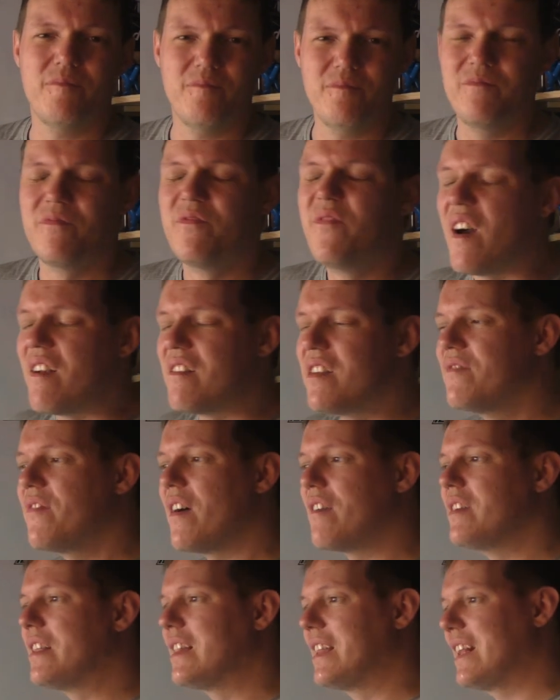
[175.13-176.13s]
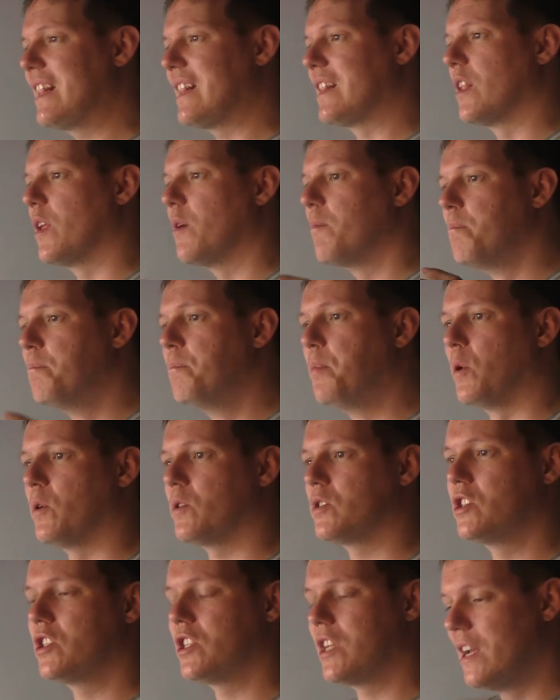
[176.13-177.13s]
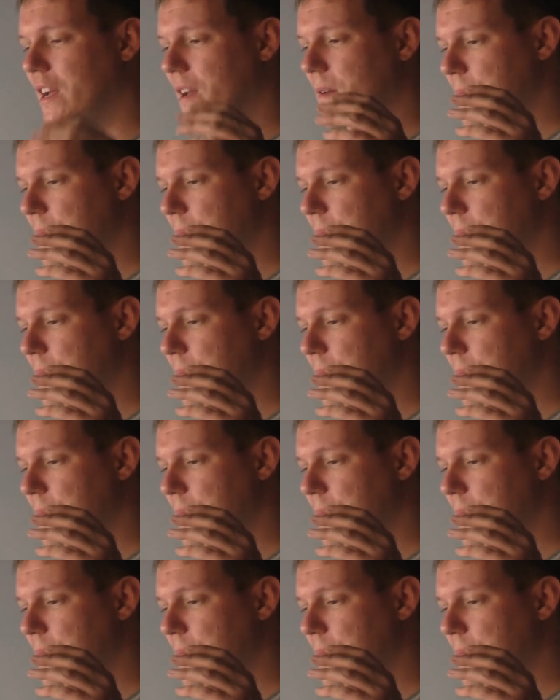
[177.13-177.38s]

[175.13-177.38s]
Very, very little. But